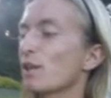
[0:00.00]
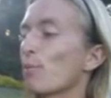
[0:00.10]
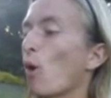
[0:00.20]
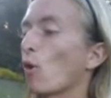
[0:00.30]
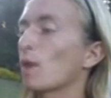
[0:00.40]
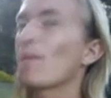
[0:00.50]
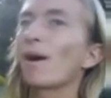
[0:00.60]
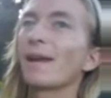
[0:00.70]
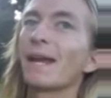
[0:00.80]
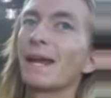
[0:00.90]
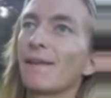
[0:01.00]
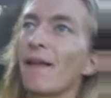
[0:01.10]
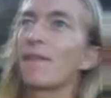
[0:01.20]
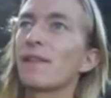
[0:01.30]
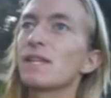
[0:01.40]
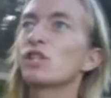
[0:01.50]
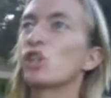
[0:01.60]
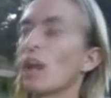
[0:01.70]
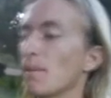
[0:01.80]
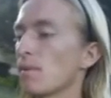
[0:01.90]
their Pokemon in the
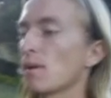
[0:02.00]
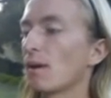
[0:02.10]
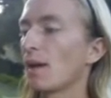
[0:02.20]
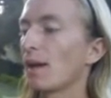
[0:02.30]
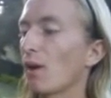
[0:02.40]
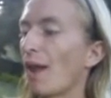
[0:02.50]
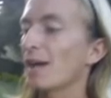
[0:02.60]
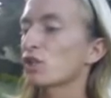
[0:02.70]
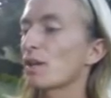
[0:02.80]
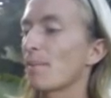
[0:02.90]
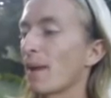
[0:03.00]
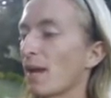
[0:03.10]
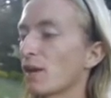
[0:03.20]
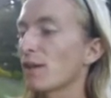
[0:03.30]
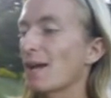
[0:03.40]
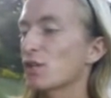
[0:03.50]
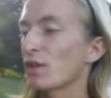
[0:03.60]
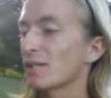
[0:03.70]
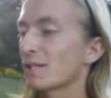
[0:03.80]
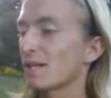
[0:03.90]
gym, it'll actually appear, as you
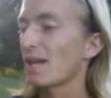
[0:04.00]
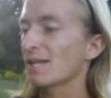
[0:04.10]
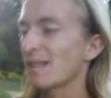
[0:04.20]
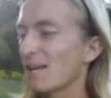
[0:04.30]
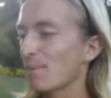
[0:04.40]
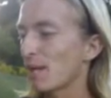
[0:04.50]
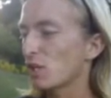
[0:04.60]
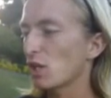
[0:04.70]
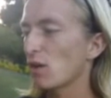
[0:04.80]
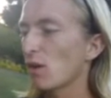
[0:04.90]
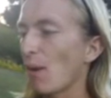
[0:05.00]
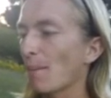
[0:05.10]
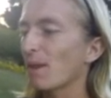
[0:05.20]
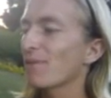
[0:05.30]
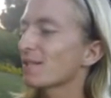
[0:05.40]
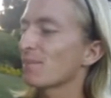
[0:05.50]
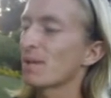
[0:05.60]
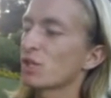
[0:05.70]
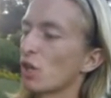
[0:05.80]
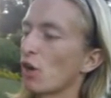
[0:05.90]
can see. Is that a Pidgeotto? I believe that's a
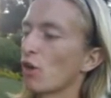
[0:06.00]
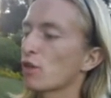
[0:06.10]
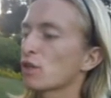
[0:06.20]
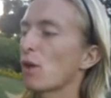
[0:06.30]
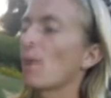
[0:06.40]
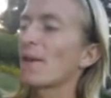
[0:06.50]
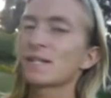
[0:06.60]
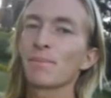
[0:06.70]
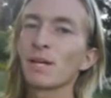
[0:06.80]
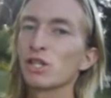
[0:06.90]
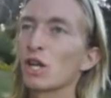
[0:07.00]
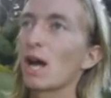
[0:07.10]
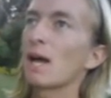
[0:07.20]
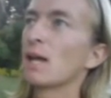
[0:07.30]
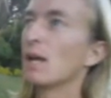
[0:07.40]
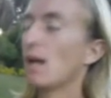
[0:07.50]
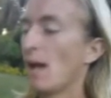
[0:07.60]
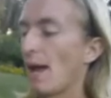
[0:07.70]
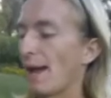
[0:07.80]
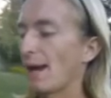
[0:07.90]
Pidgeotto. There's no way that's a Pidgeot.
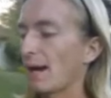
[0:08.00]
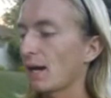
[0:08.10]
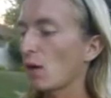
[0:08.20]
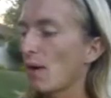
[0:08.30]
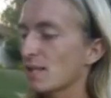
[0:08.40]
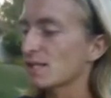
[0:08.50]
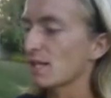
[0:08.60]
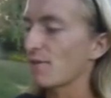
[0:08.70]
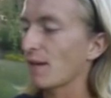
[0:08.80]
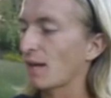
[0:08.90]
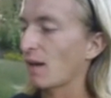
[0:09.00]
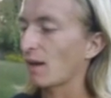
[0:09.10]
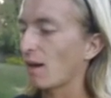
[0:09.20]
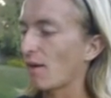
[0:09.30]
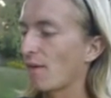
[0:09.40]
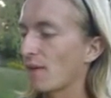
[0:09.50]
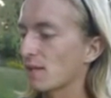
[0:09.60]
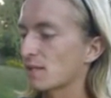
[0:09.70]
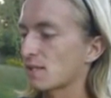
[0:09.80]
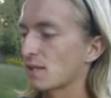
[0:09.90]
And I'm gonna go ahead and see if I can click on
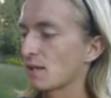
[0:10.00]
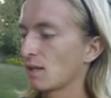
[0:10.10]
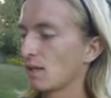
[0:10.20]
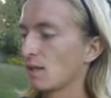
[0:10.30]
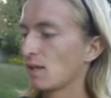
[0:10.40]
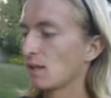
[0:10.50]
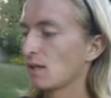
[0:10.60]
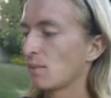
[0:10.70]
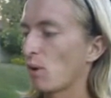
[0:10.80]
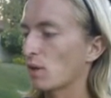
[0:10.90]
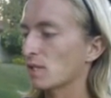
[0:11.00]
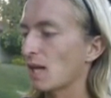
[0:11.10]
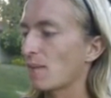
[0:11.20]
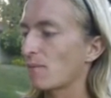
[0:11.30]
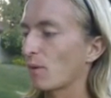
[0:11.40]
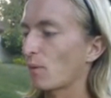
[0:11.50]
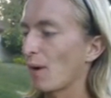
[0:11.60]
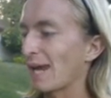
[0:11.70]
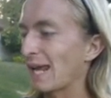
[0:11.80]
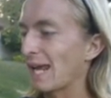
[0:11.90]
this Pokestop from
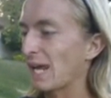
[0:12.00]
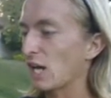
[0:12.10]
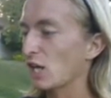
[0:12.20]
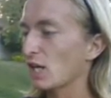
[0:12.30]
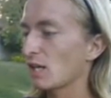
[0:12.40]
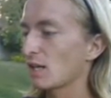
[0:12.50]
right here.